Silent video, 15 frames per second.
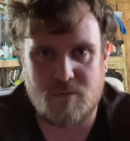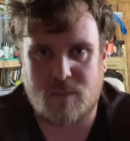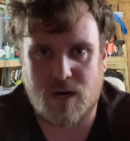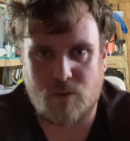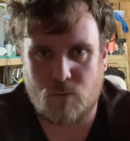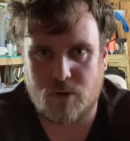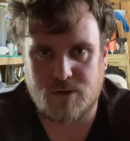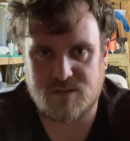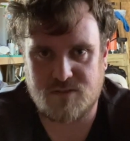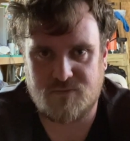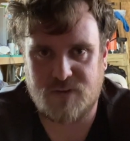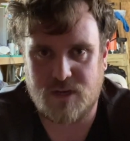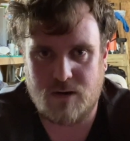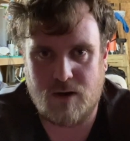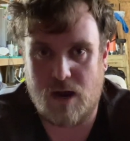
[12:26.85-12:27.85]
my words to
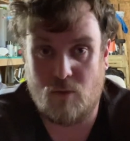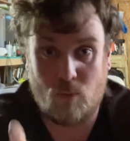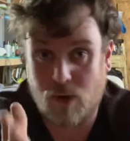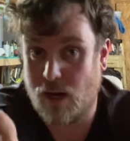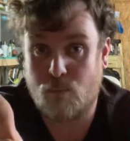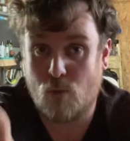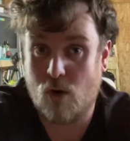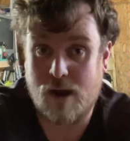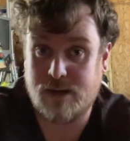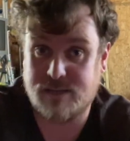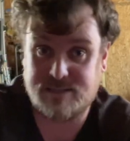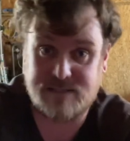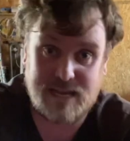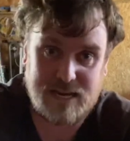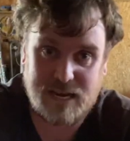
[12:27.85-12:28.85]
figure out what I'm wanting to
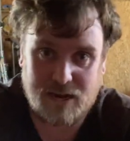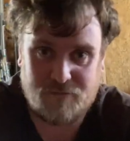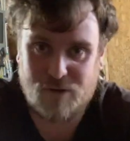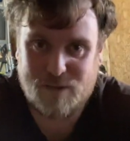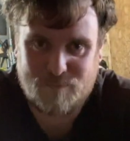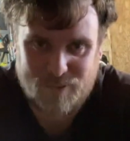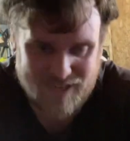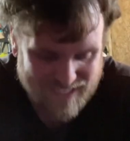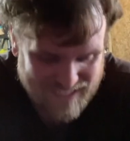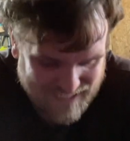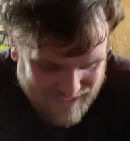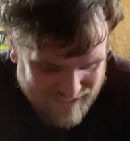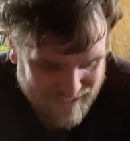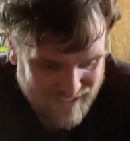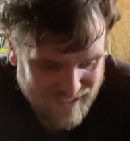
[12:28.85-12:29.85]
say to everybody.